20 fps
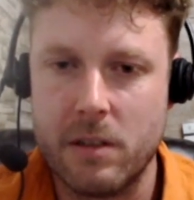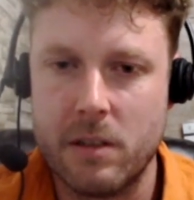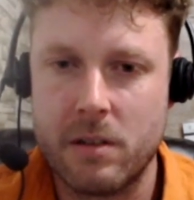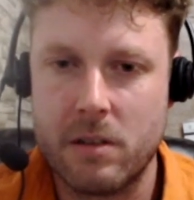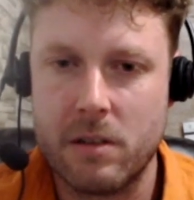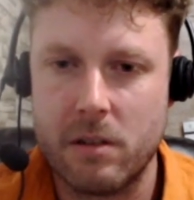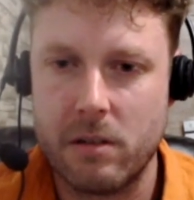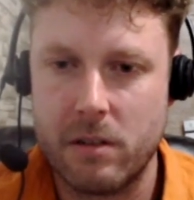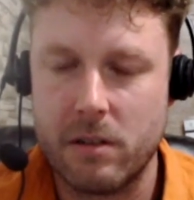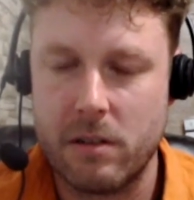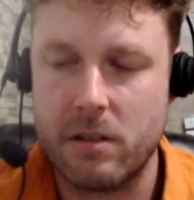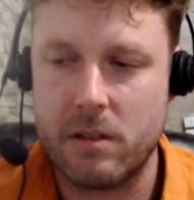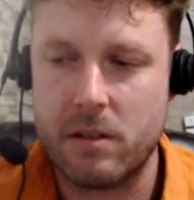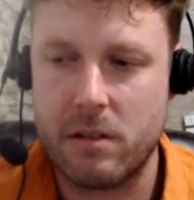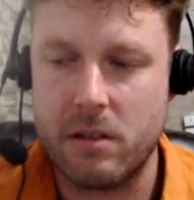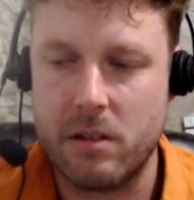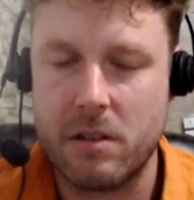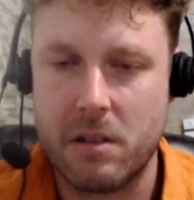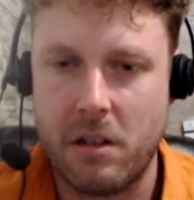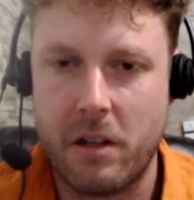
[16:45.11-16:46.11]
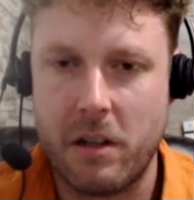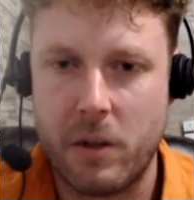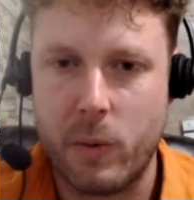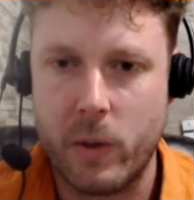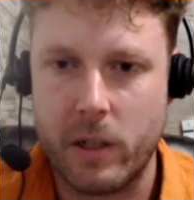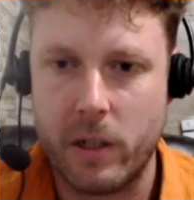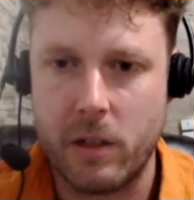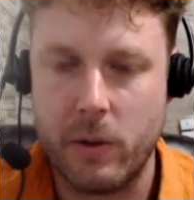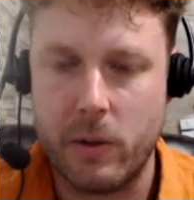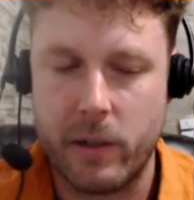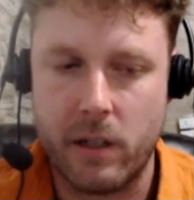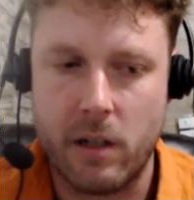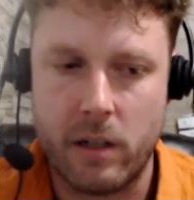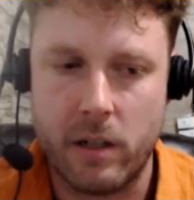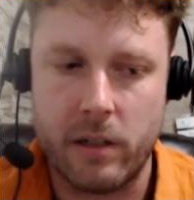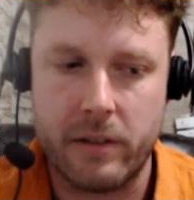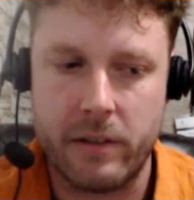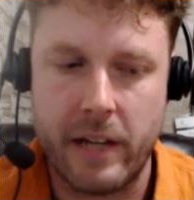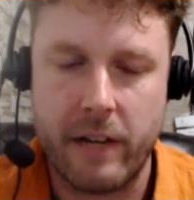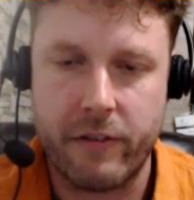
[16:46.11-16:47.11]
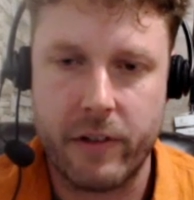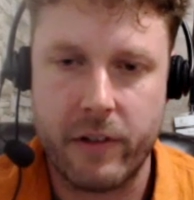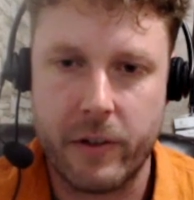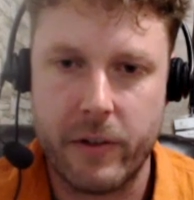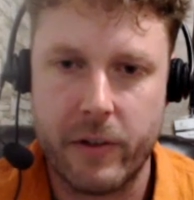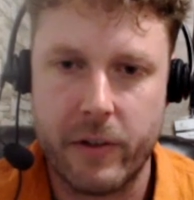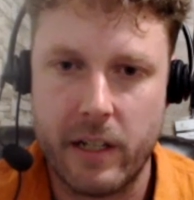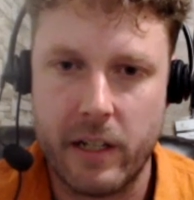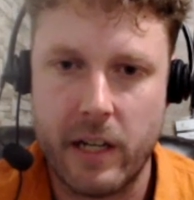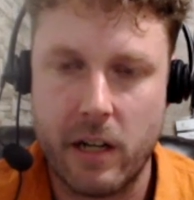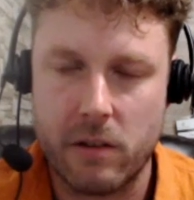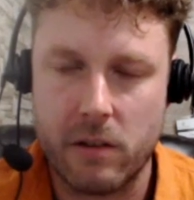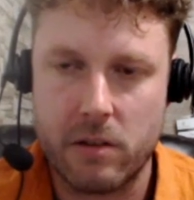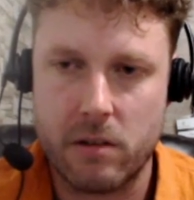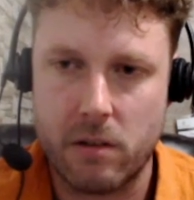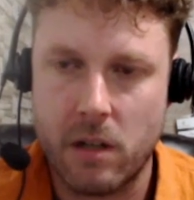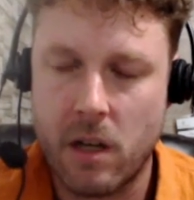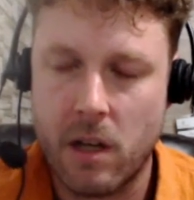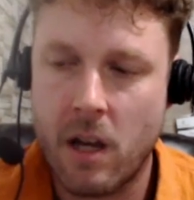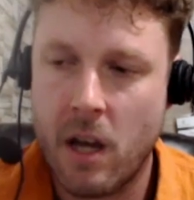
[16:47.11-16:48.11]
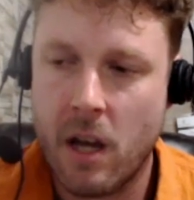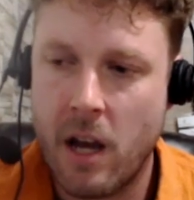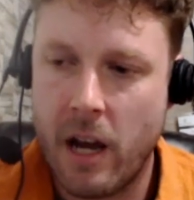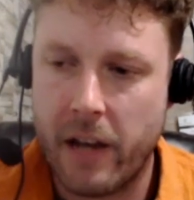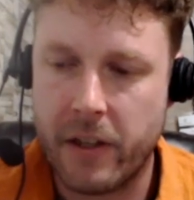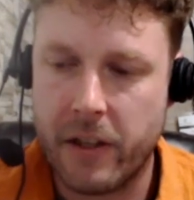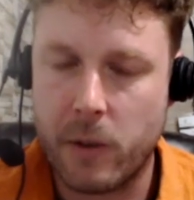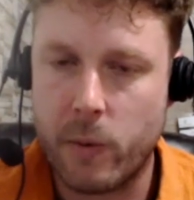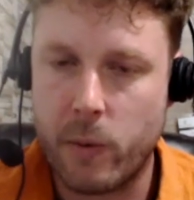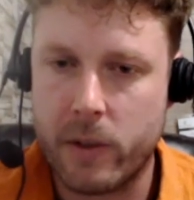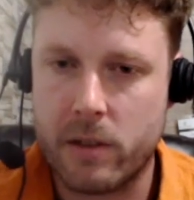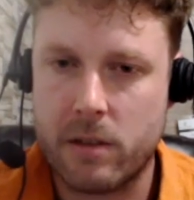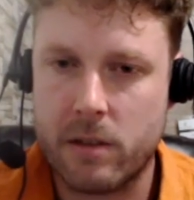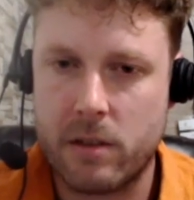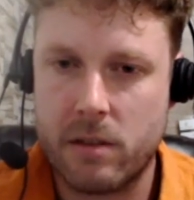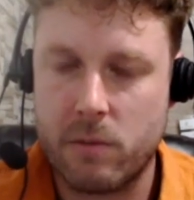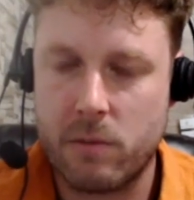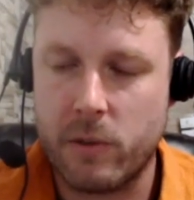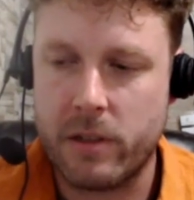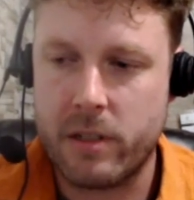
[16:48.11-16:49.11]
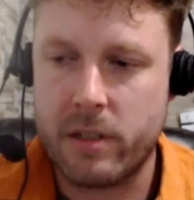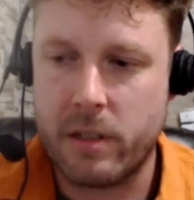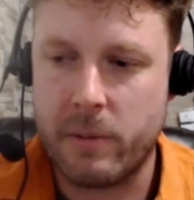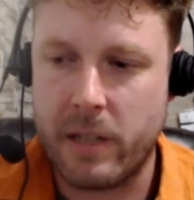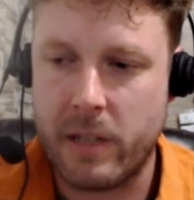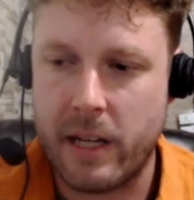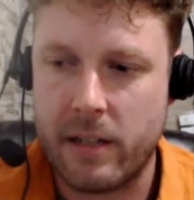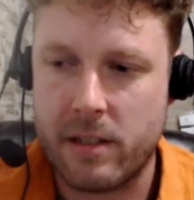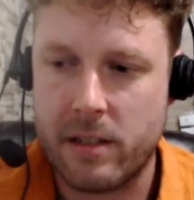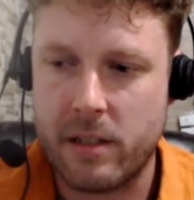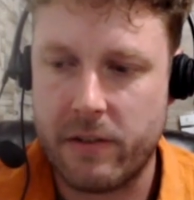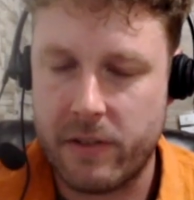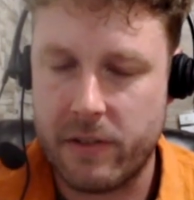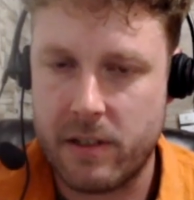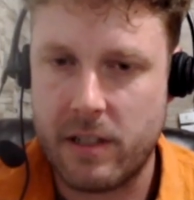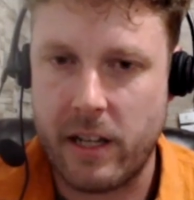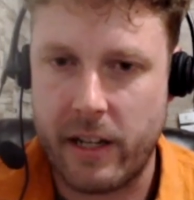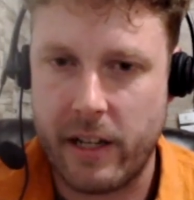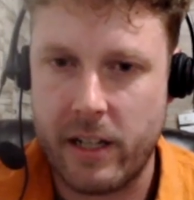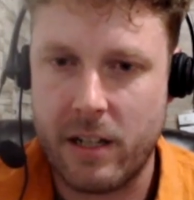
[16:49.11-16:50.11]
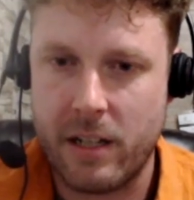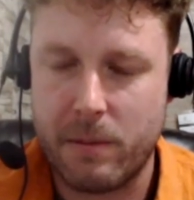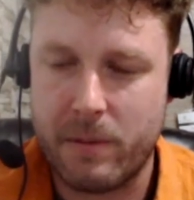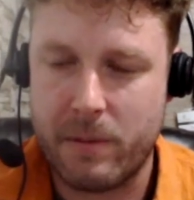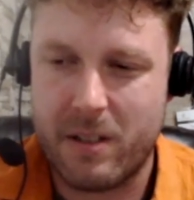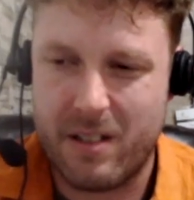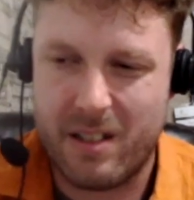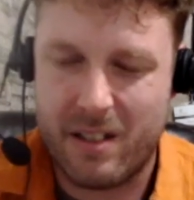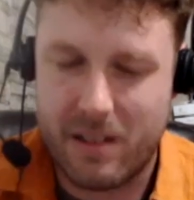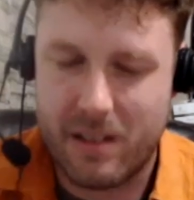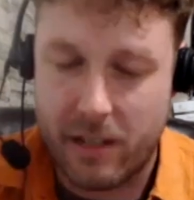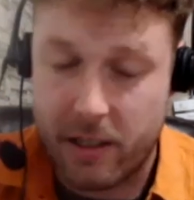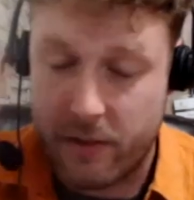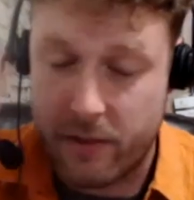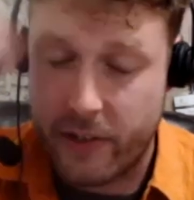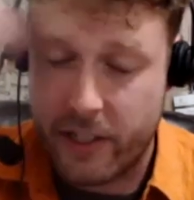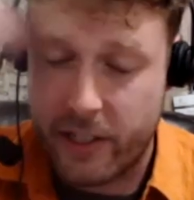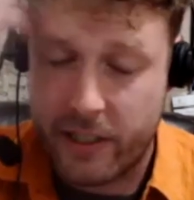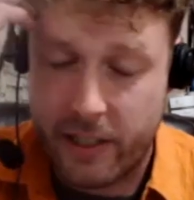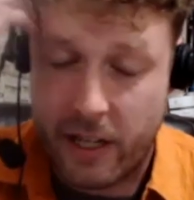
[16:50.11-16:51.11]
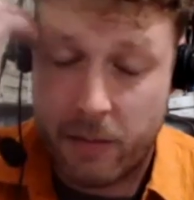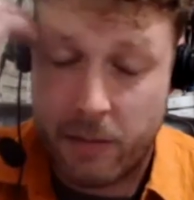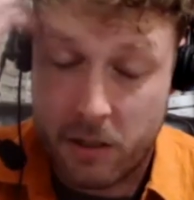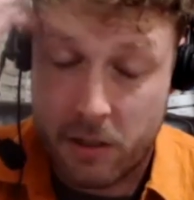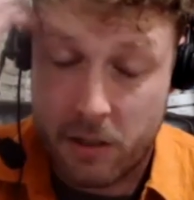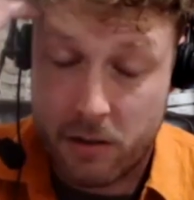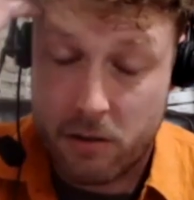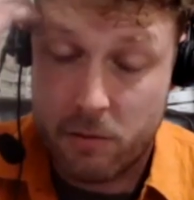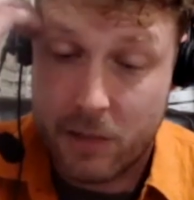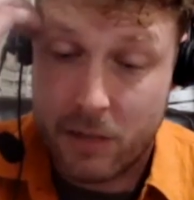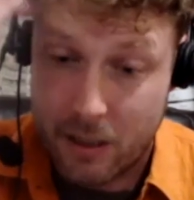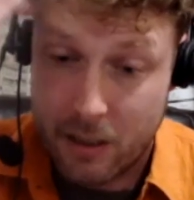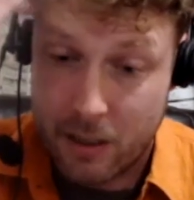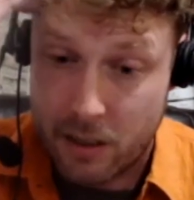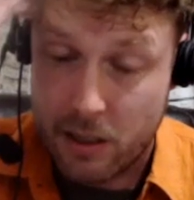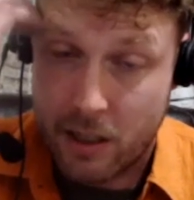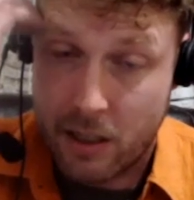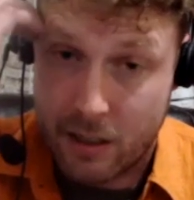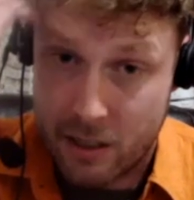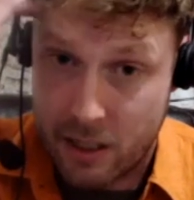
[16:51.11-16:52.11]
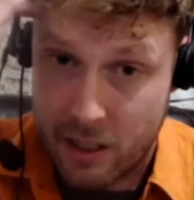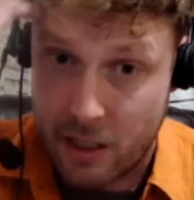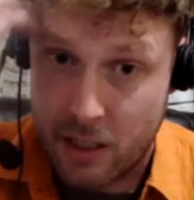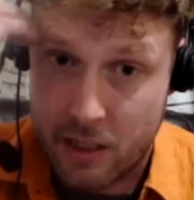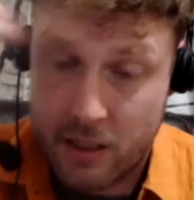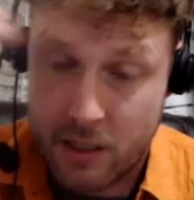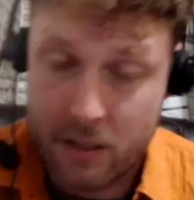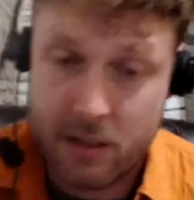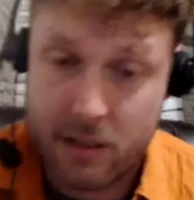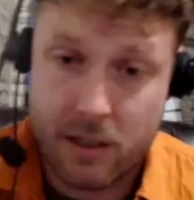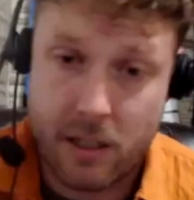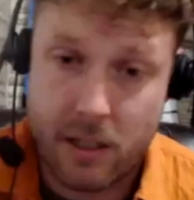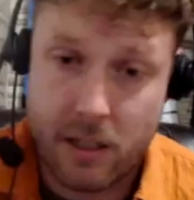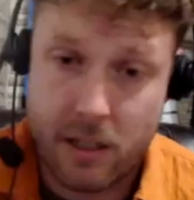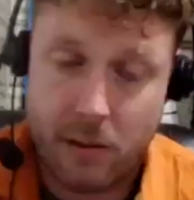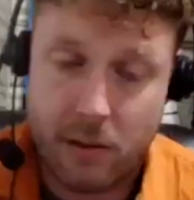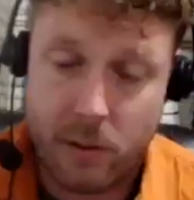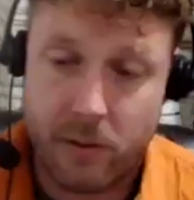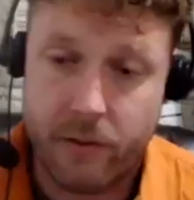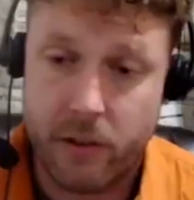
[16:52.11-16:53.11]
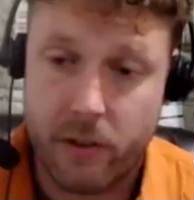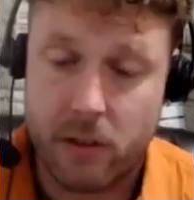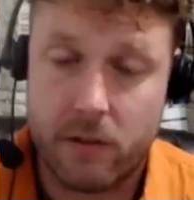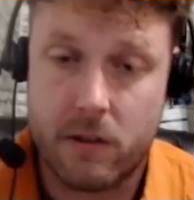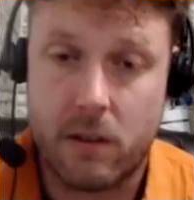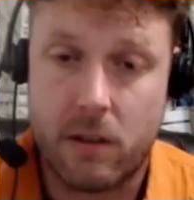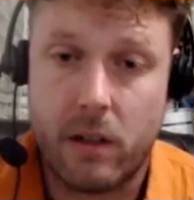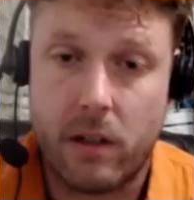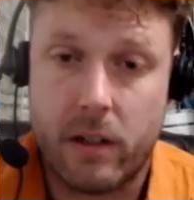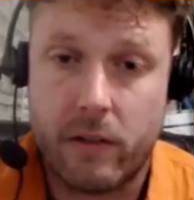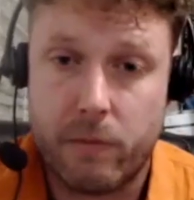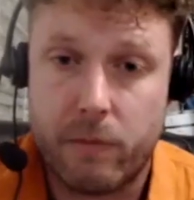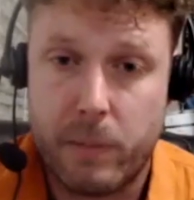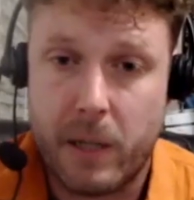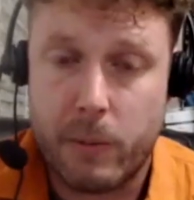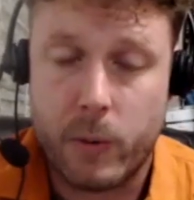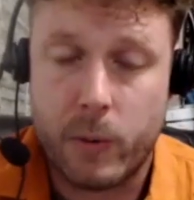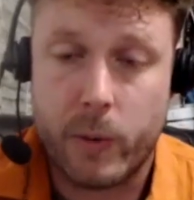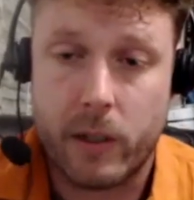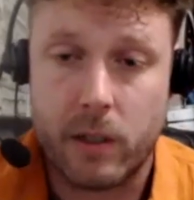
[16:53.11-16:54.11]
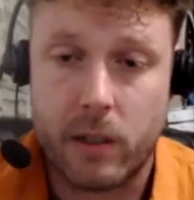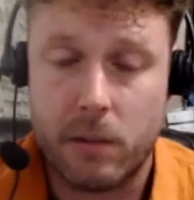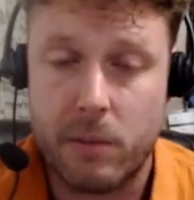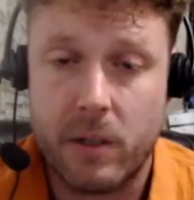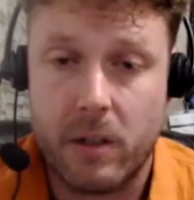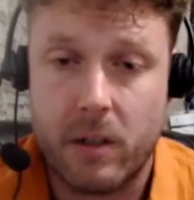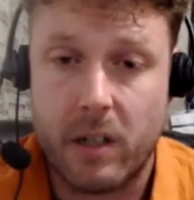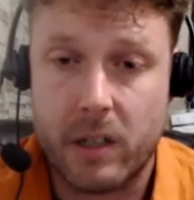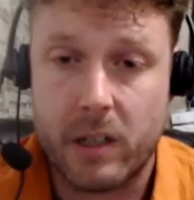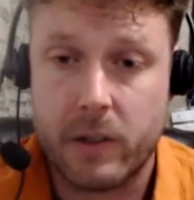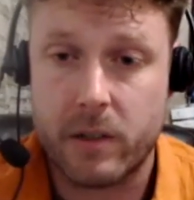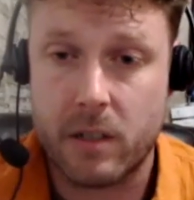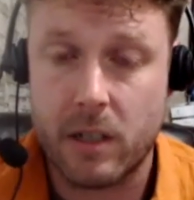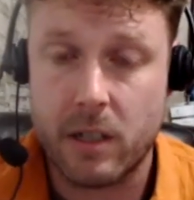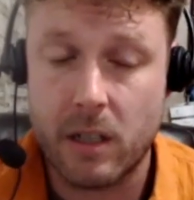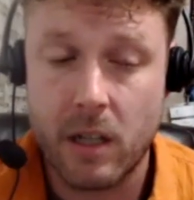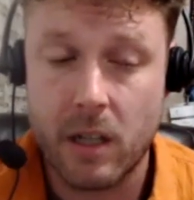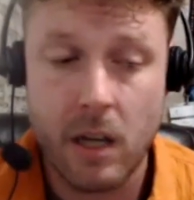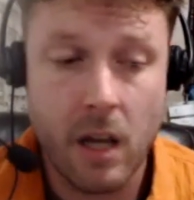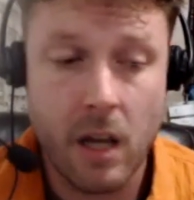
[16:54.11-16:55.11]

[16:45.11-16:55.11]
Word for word: So there's a lot of work going on that front right now. So I think once some of that stuff is tied up, it's very time consuming and tedious and involves a lot of paperwork and bureaucracy.